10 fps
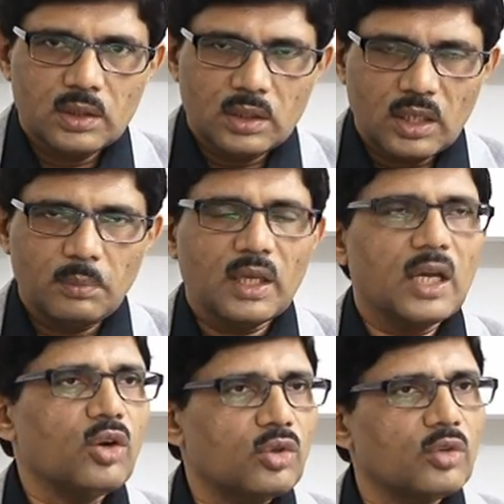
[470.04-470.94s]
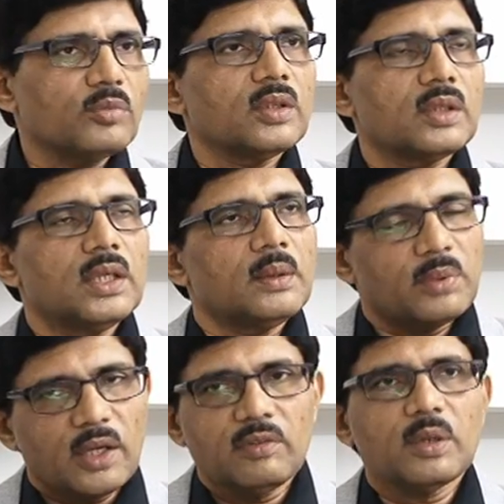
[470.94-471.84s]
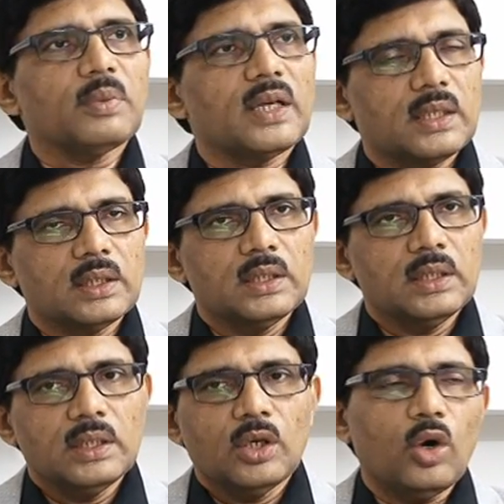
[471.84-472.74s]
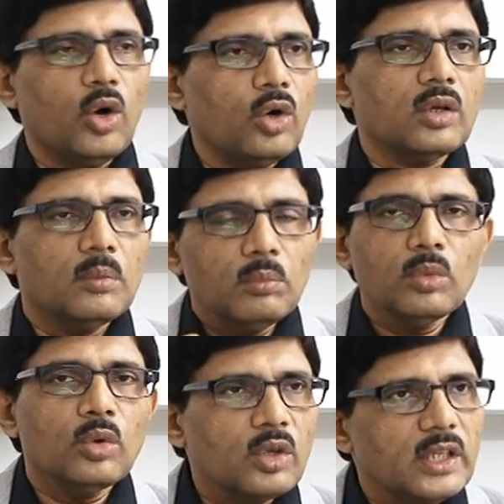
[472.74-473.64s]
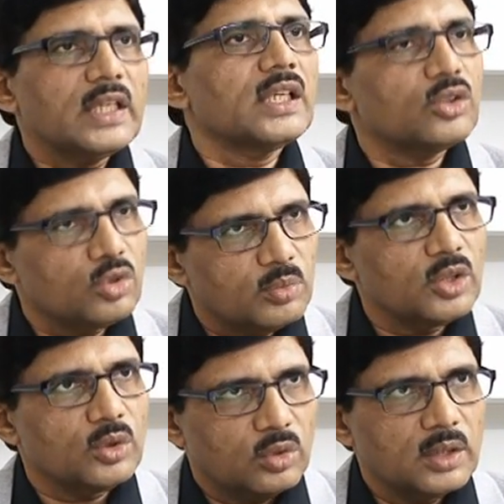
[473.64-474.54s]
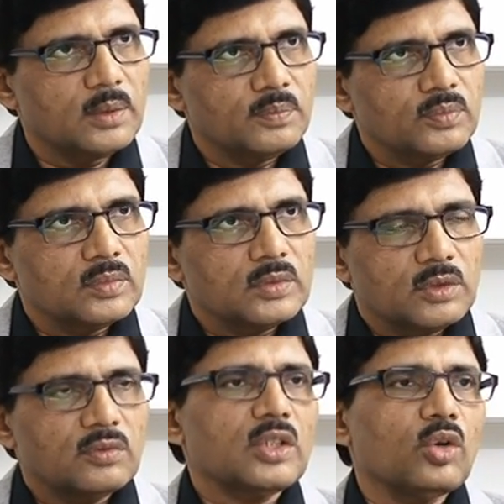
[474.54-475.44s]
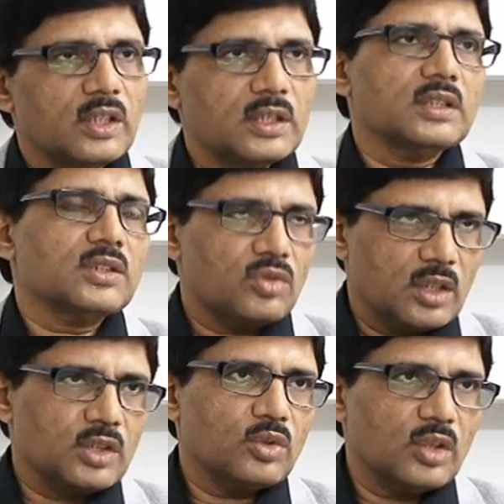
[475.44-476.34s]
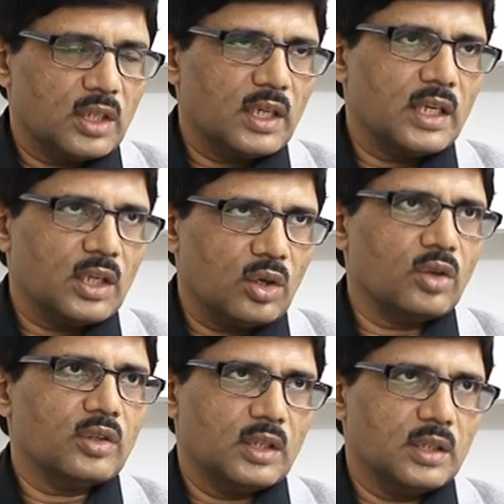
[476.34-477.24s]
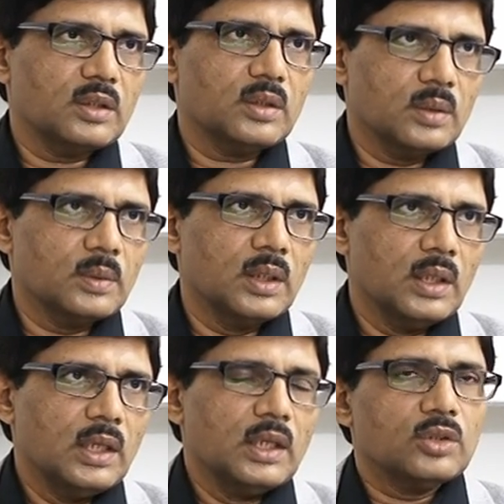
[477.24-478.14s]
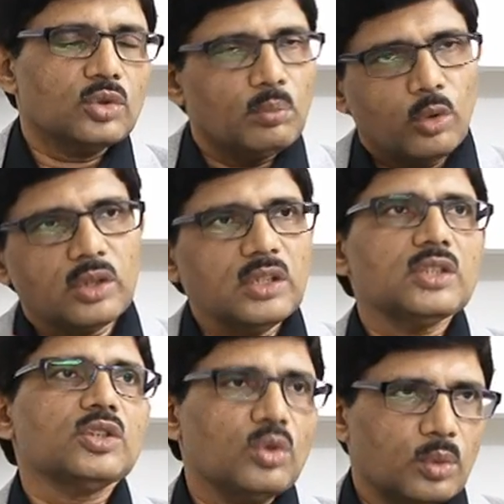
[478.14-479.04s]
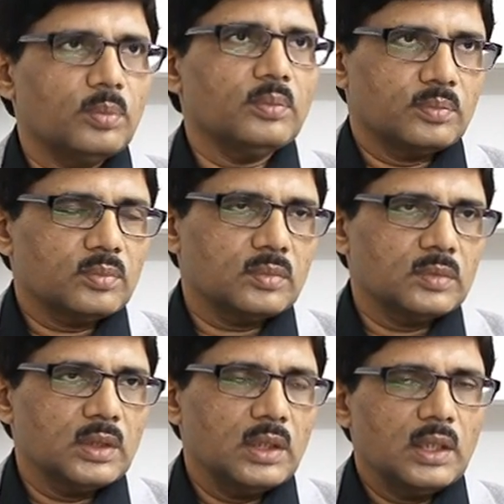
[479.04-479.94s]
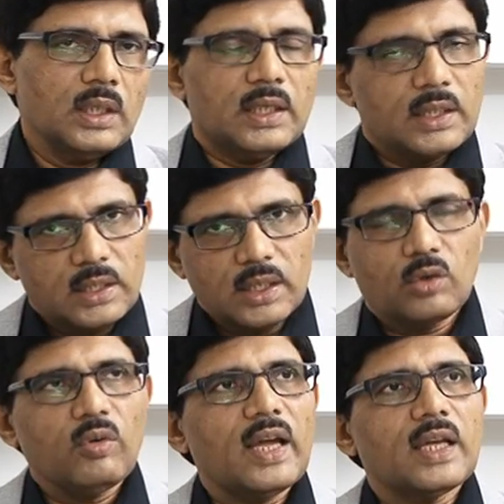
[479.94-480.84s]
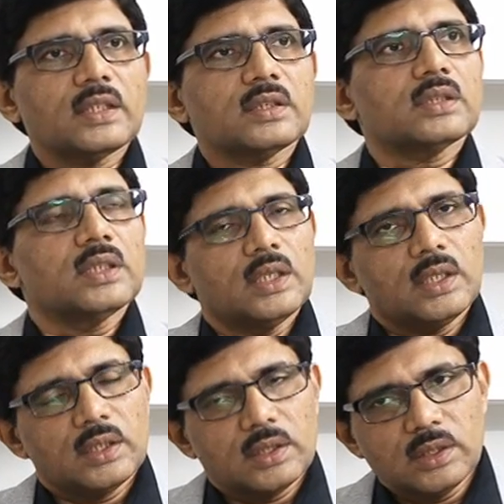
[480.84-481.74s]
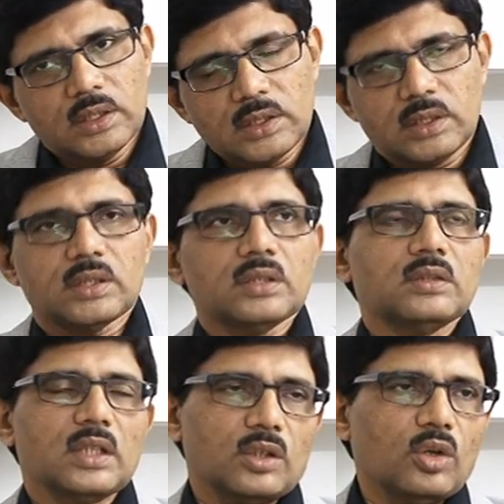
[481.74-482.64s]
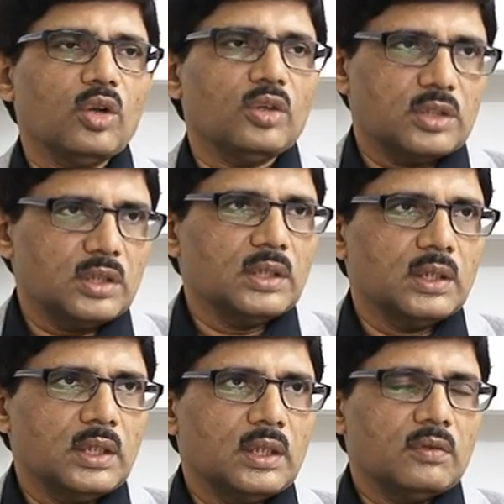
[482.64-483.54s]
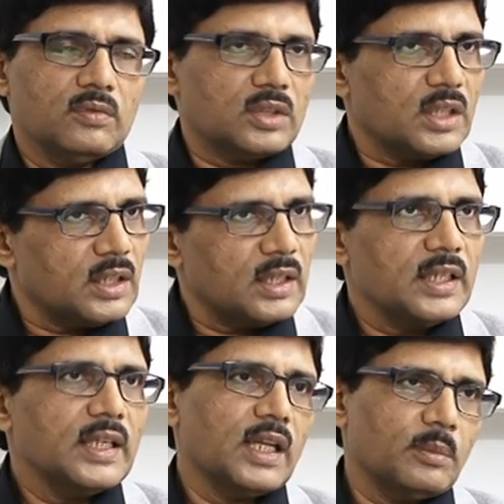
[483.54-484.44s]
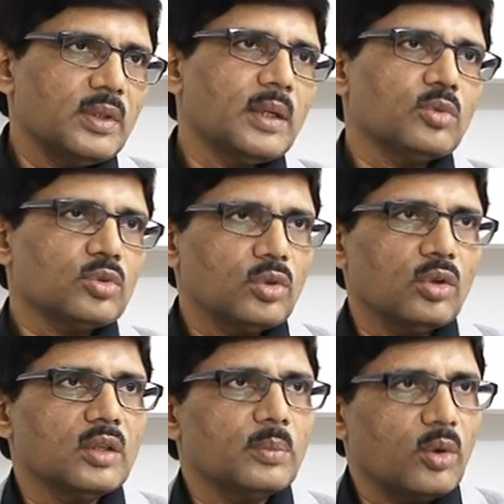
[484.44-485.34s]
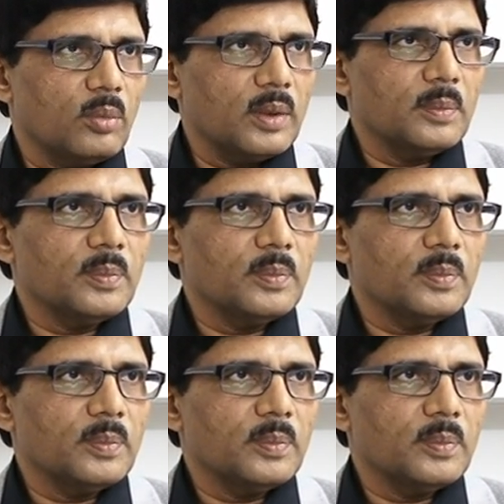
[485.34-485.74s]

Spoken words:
coming out of the private part or more leakage of the urine. We call it as a stress urinary incontinence. So both this group requires this technology which can really help them to solve the problem.